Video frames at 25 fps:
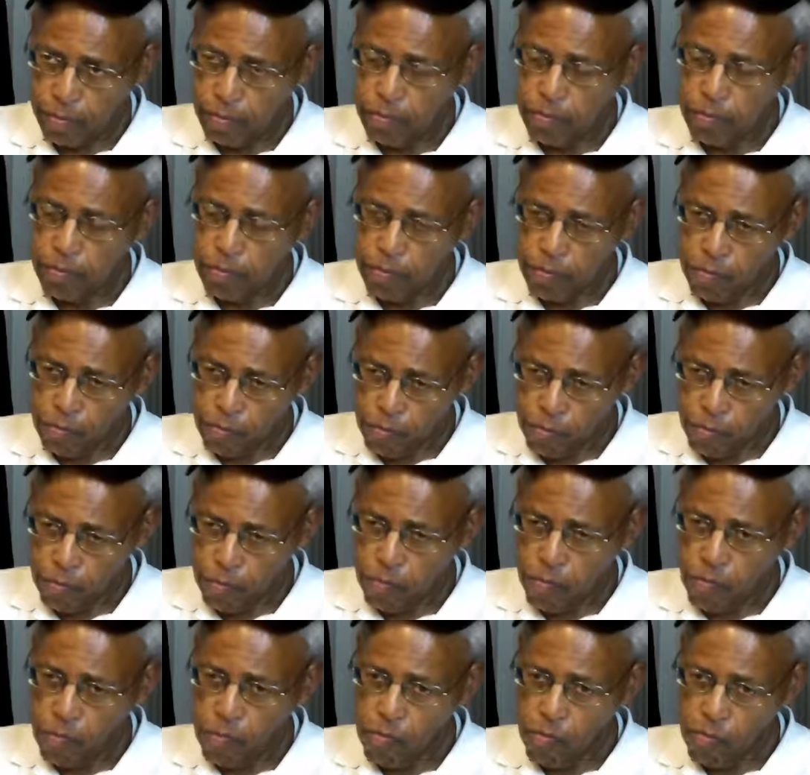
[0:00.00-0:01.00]
By all
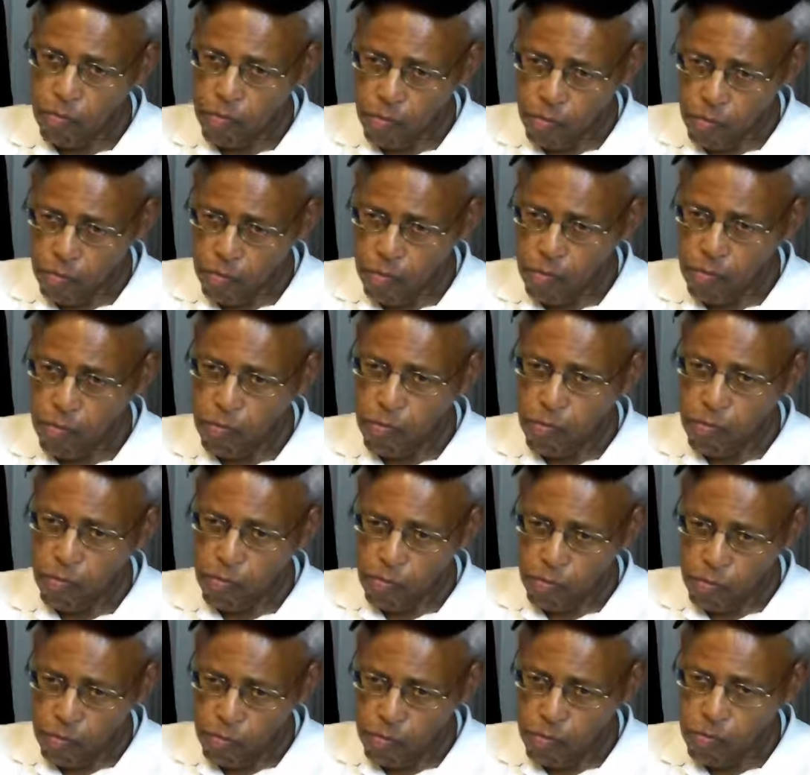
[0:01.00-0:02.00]

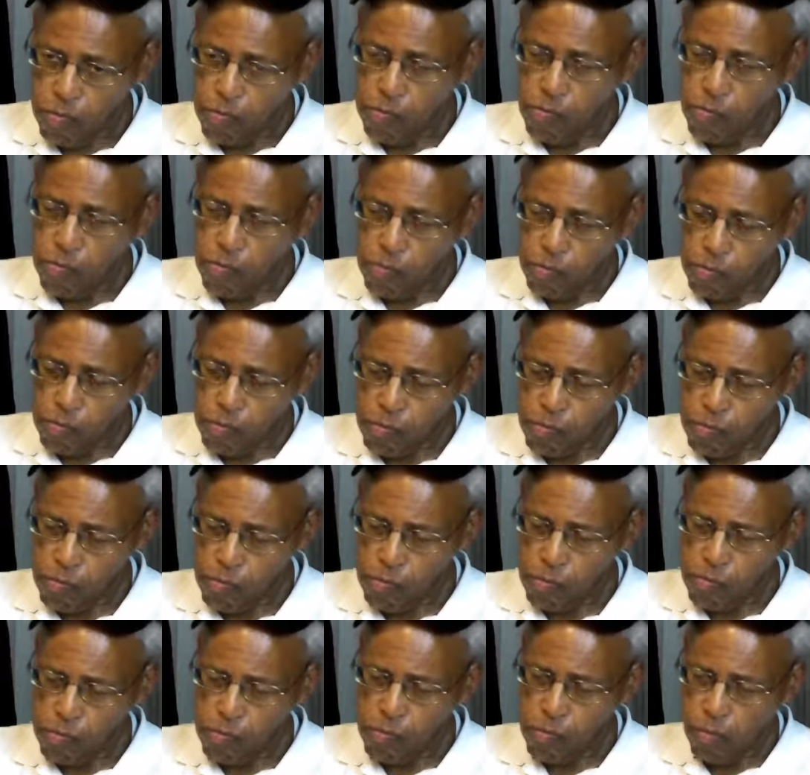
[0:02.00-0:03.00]
indications,
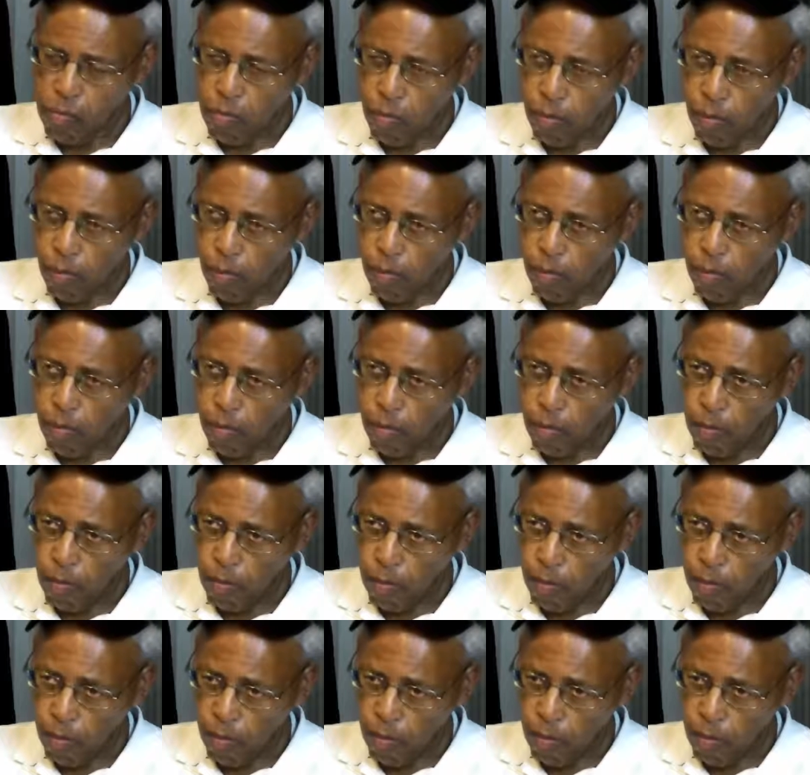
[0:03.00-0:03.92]
this is the last one.